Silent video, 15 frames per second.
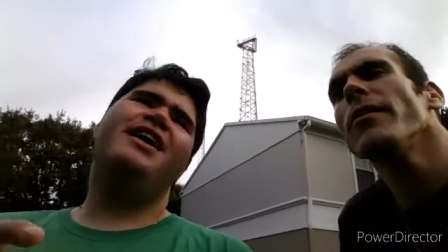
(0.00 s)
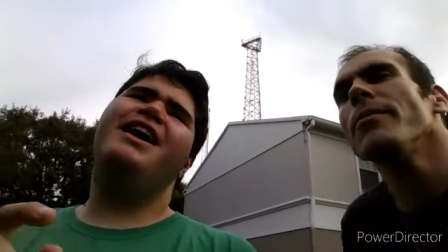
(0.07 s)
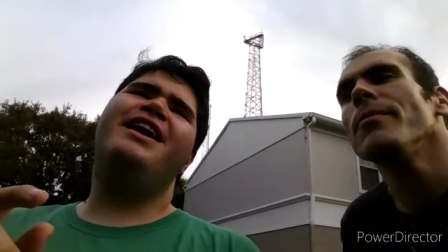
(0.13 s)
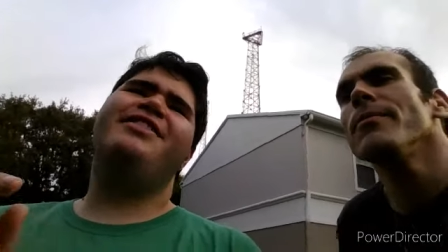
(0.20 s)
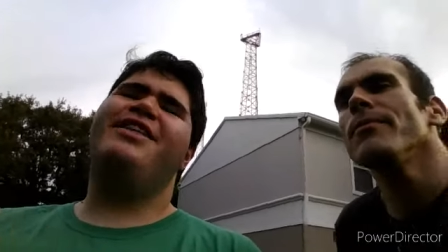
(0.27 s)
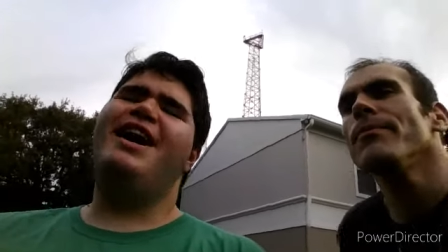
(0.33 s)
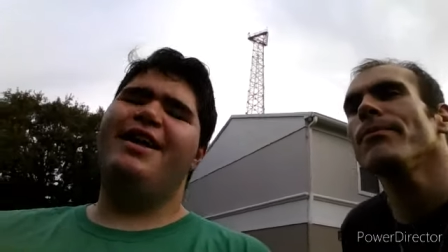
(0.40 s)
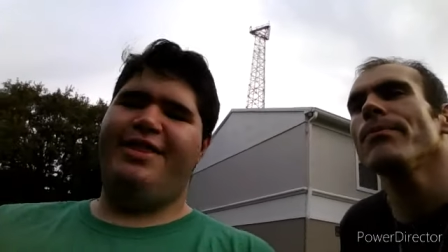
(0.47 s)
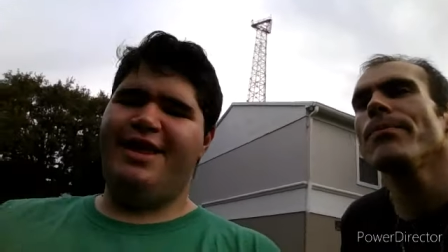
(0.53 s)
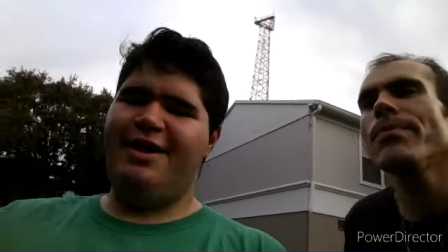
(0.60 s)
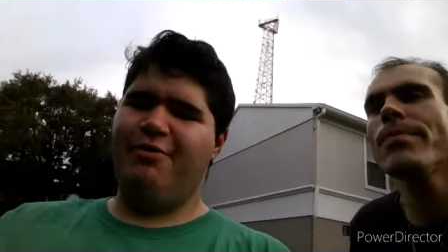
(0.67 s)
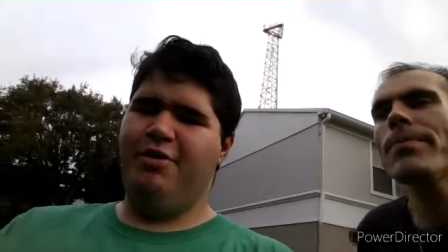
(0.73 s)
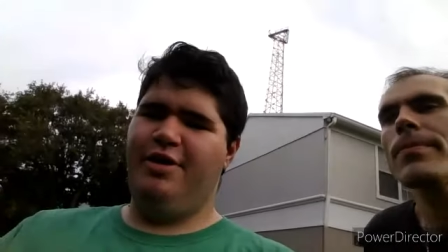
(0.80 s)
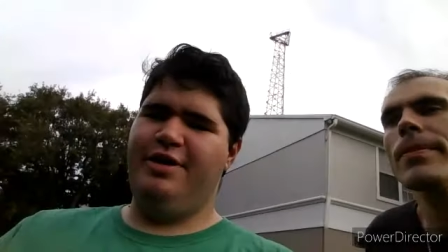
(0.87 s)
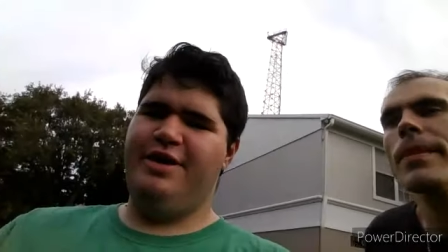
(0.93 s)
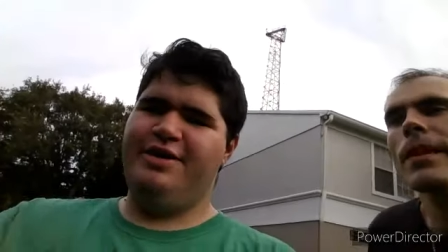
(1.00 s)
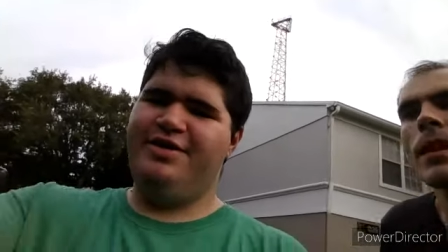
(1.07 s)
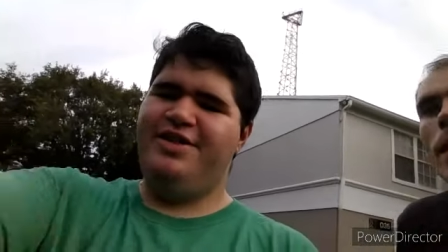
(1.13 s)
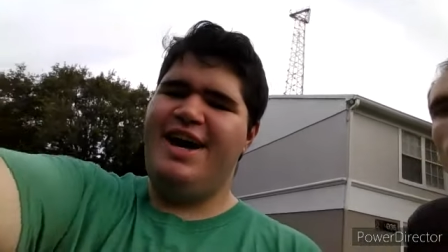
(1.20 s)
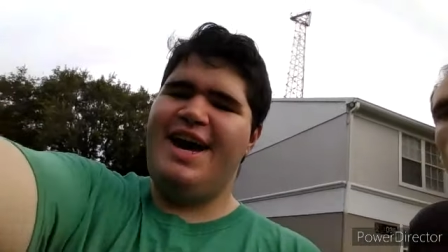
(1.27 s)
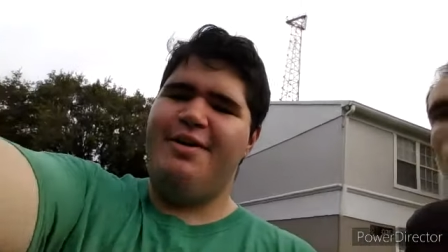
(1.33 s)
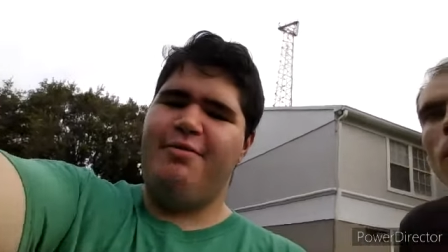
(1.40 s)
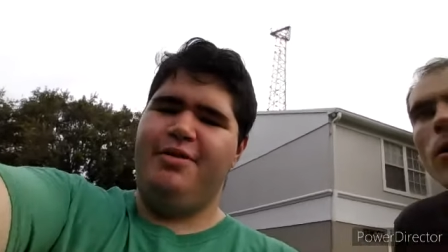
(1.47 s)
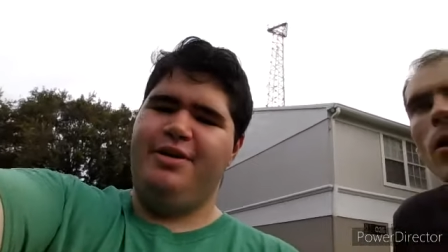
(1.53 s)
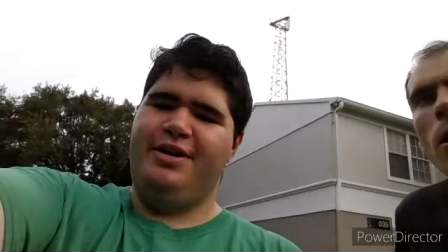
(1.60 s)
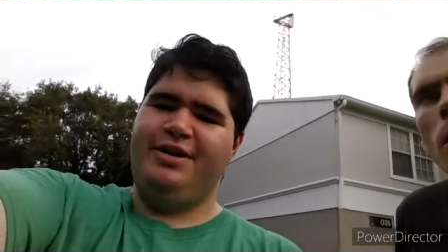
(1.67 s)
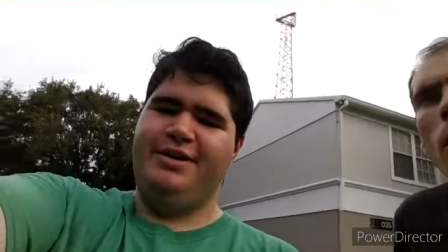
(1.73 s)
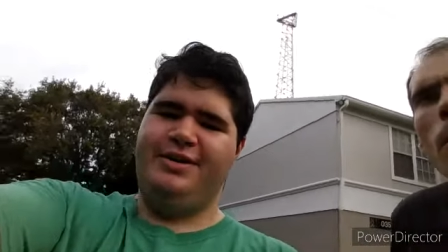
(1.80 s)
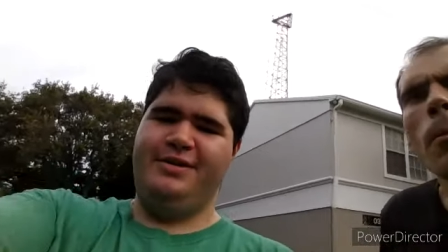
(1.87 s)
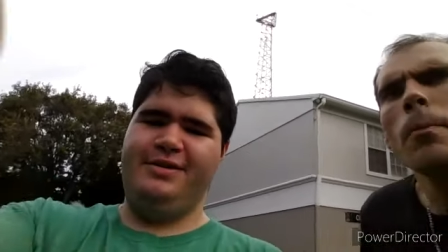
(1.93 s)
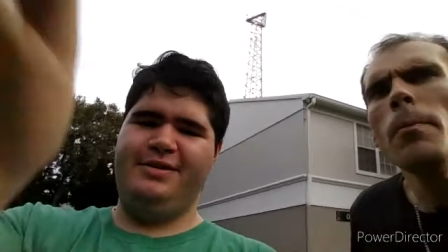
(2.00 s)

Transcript: Nah, that word. That word.